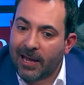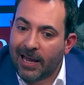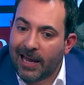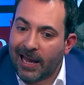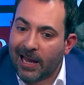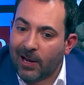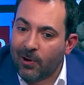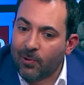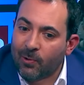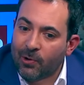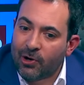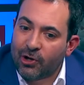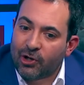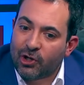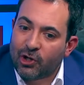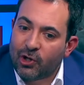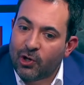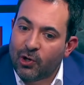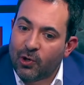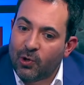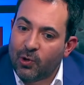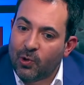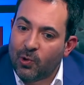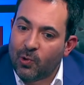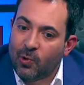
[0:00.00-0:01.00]
in order
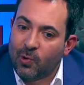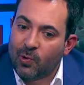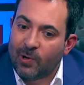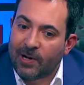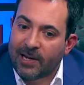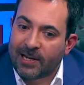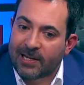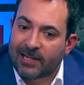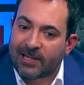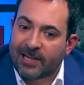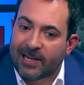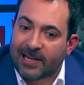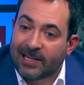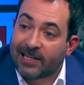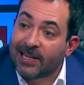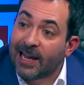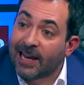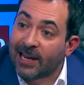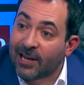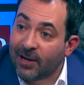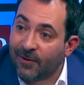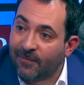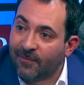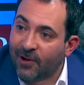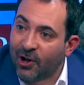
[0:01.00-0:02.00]
to, let's say,
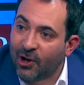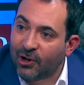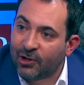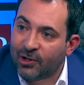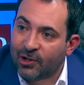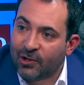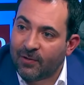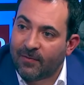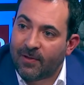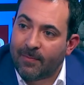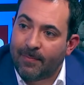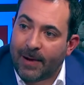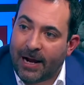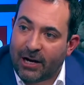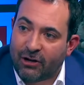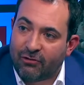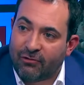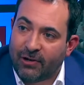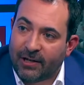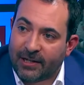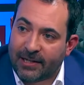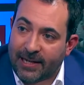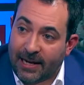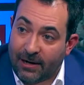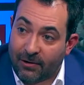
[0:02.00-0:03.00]
take advantage of the
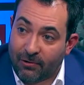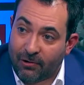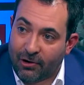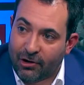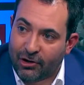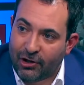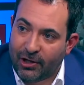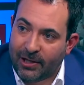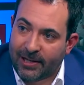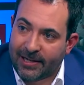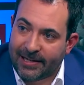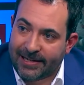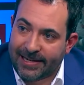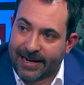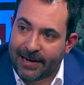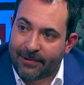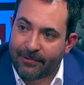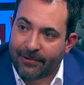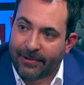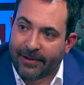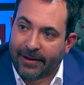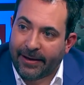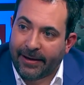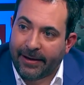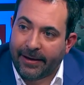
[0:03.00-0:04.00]
battery technology that's
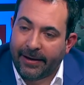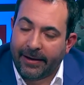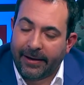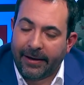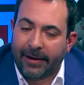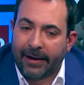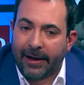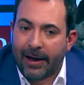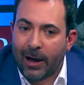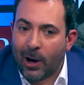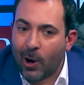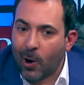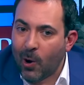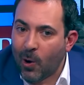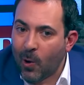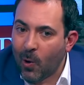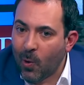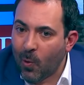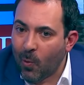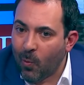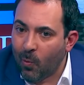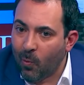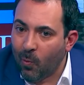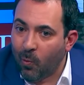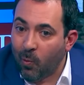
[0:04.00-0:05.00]
out there,
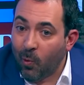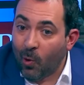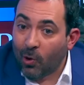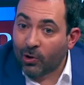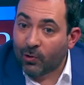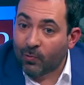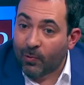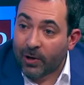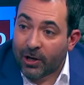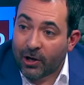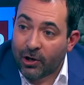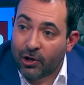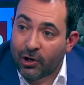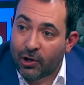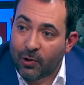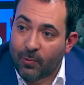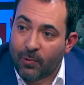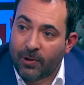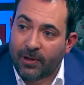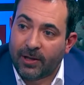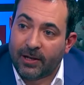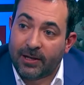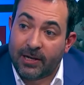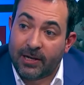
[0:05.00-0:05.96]
what we can do with the